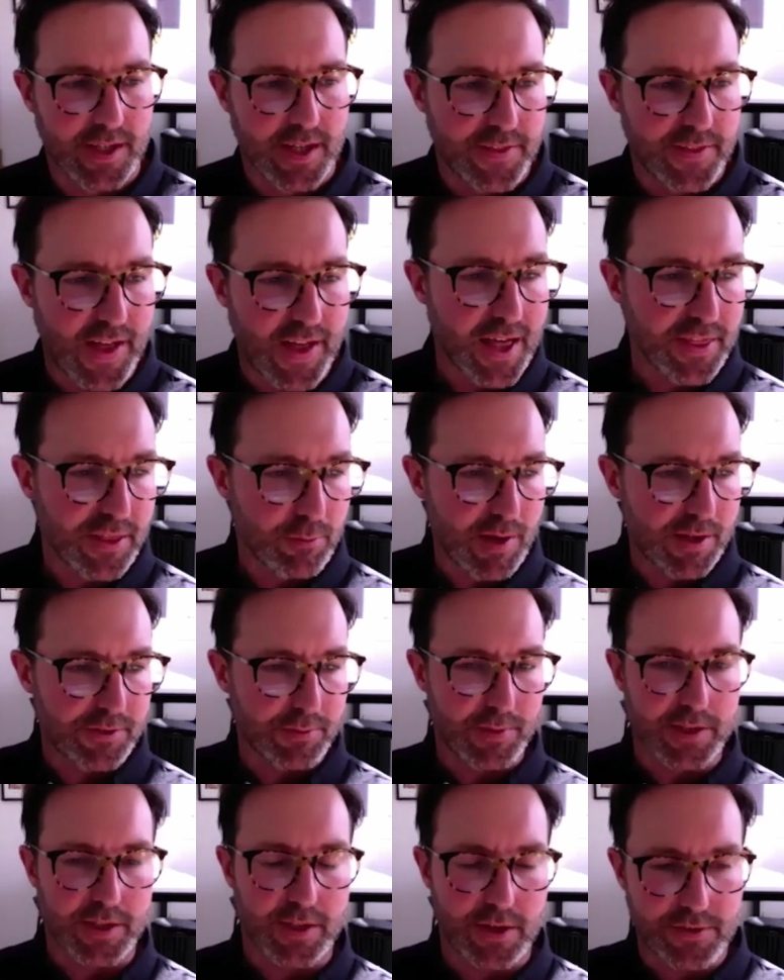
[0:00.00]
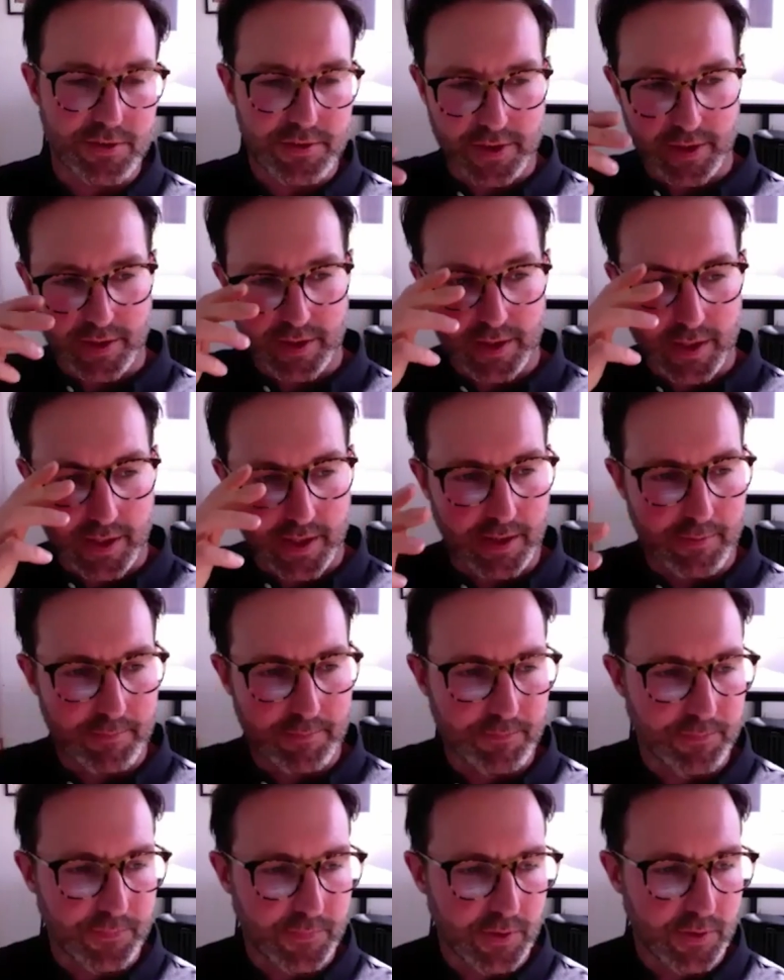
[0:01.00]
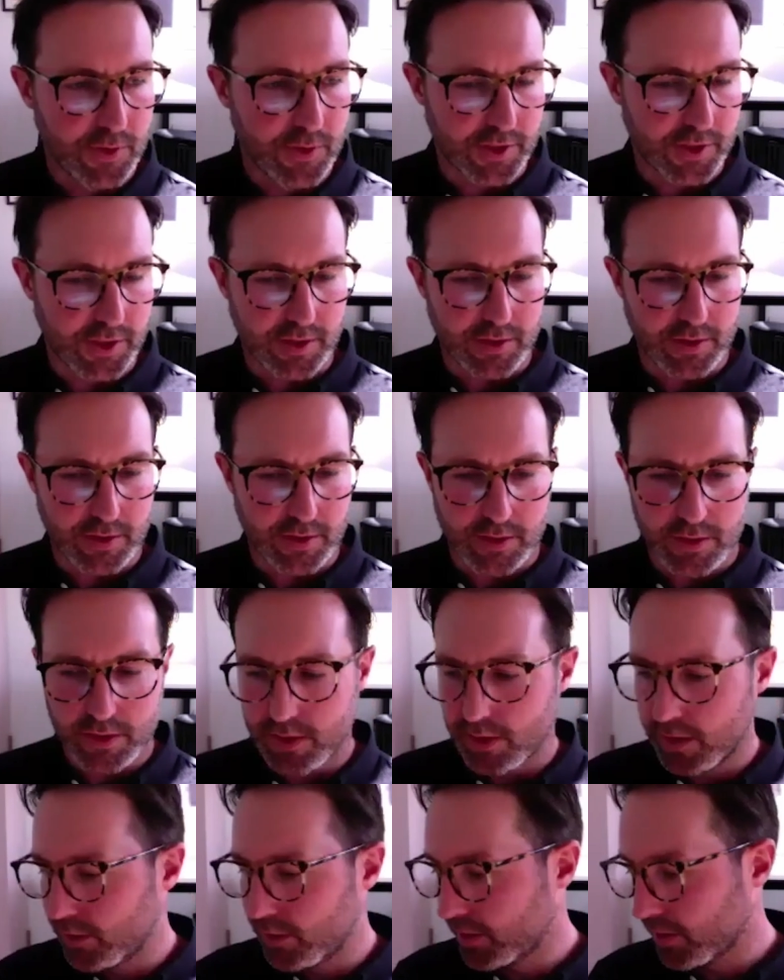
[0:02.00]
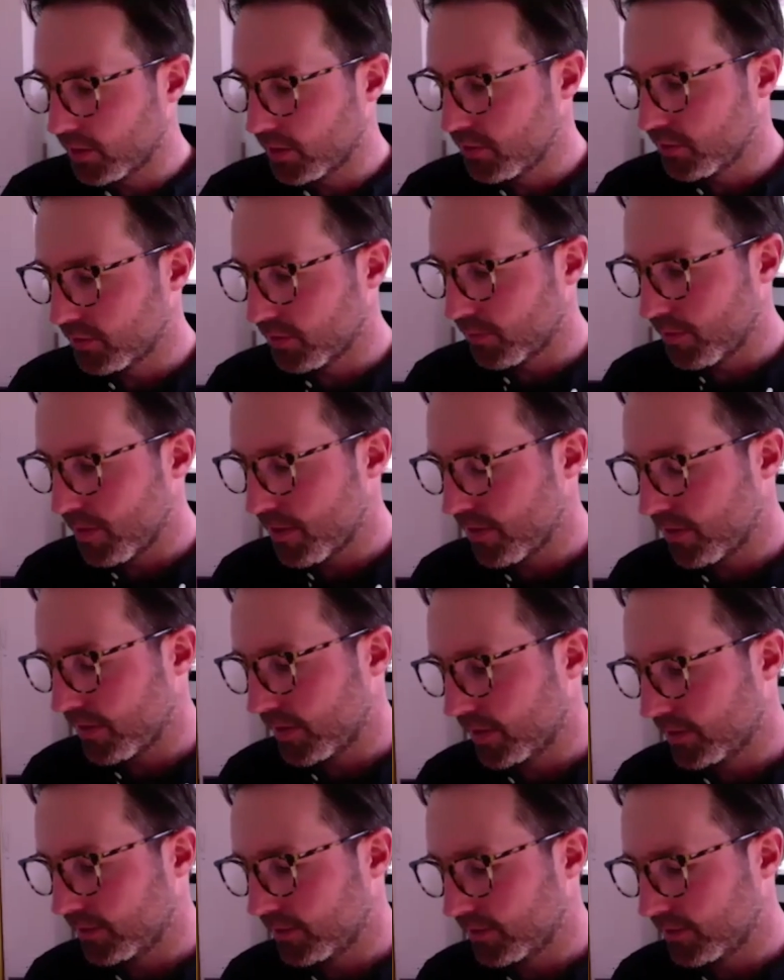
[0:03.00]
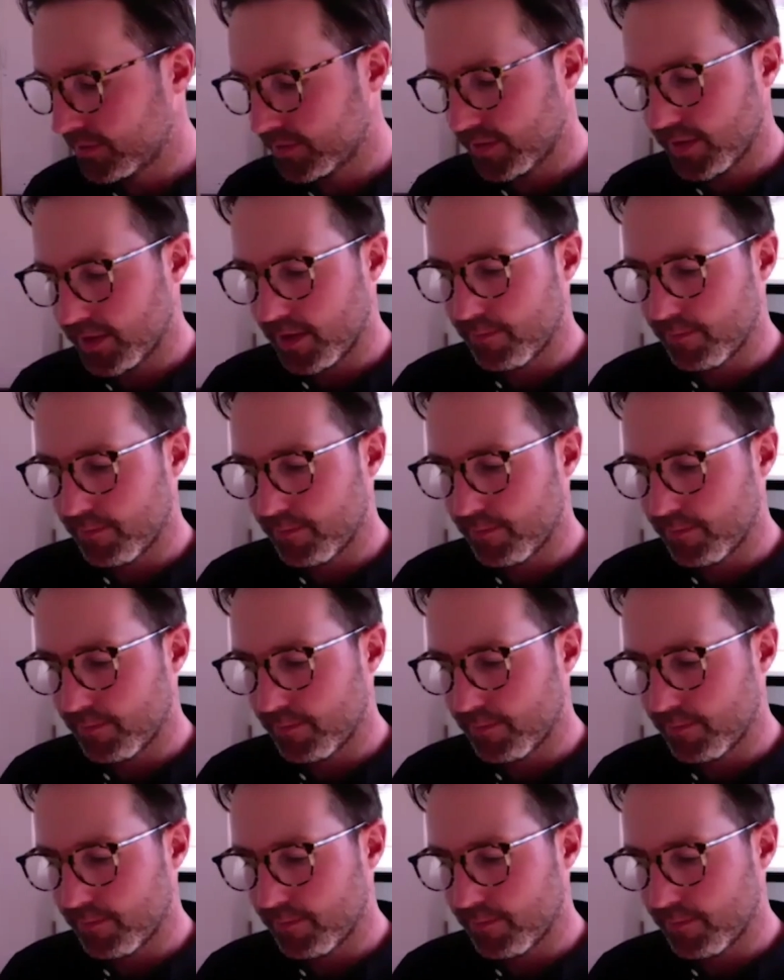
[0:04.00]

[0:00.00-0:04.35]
The other one-to-one coaching you can use it with is